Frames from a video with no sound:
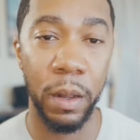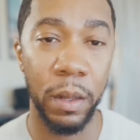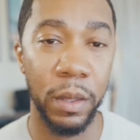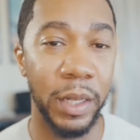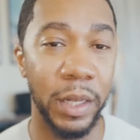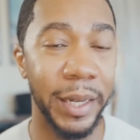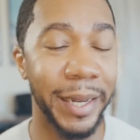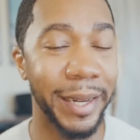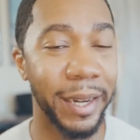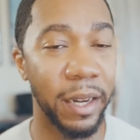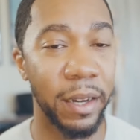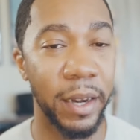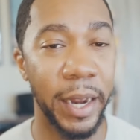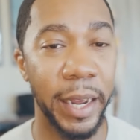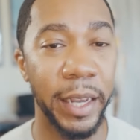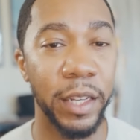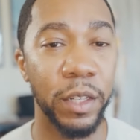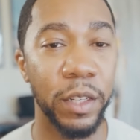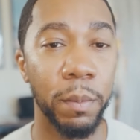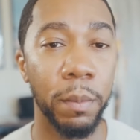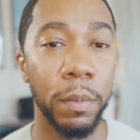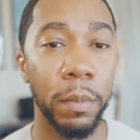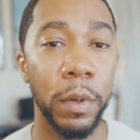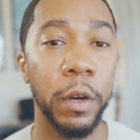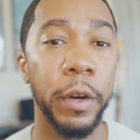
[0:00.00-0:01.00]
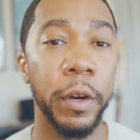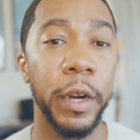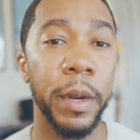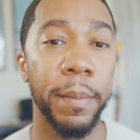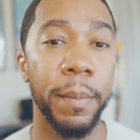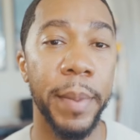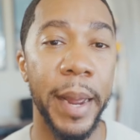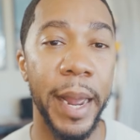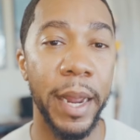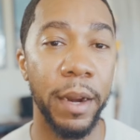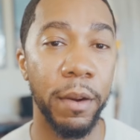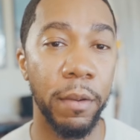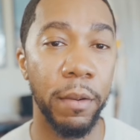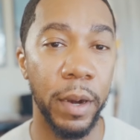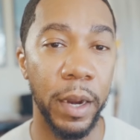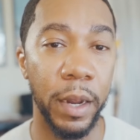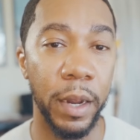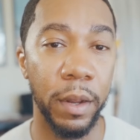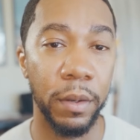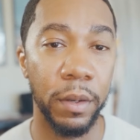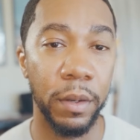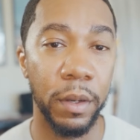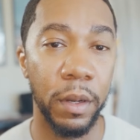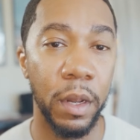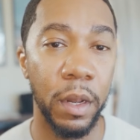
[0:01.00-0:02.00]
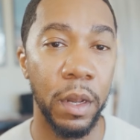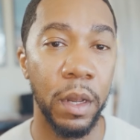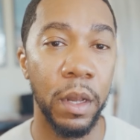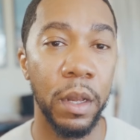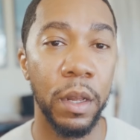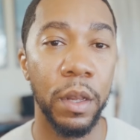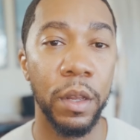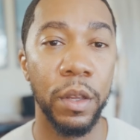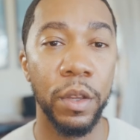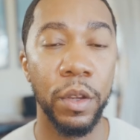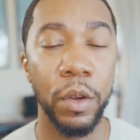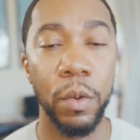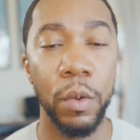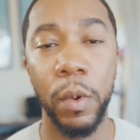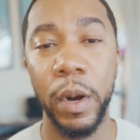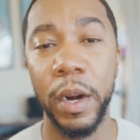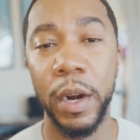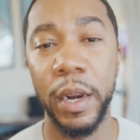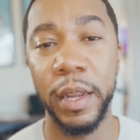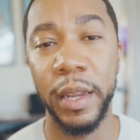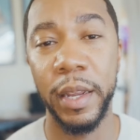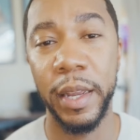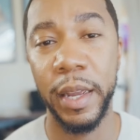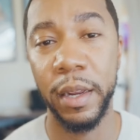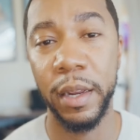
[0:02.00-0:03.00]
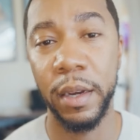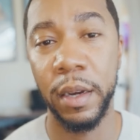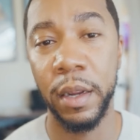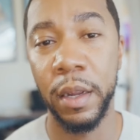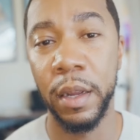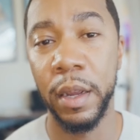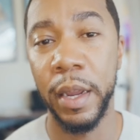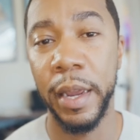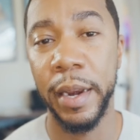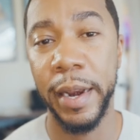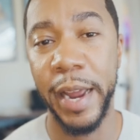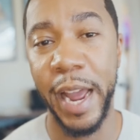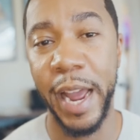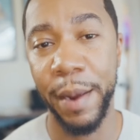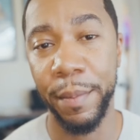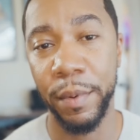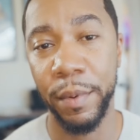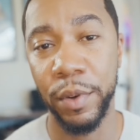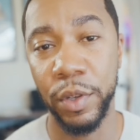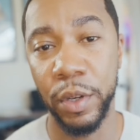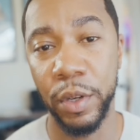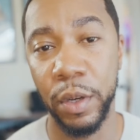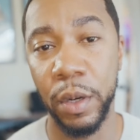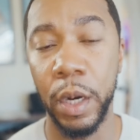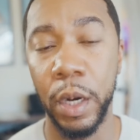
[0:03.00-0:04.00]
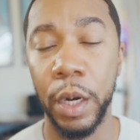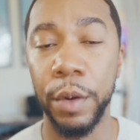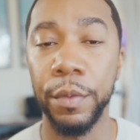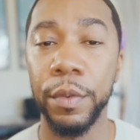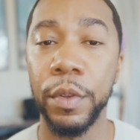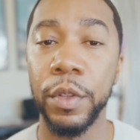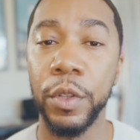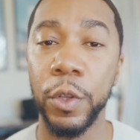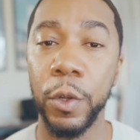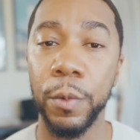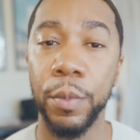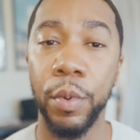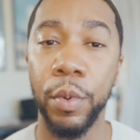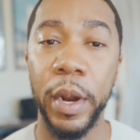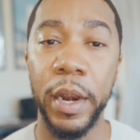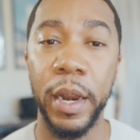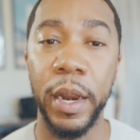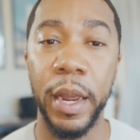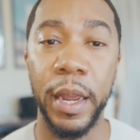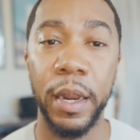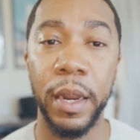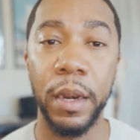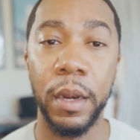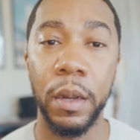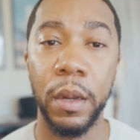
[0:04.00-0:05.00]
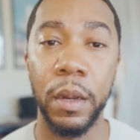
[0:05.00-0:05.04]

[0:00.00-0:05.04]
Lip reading: To get a nice blurry background, you'll want to get an aperture of 2.8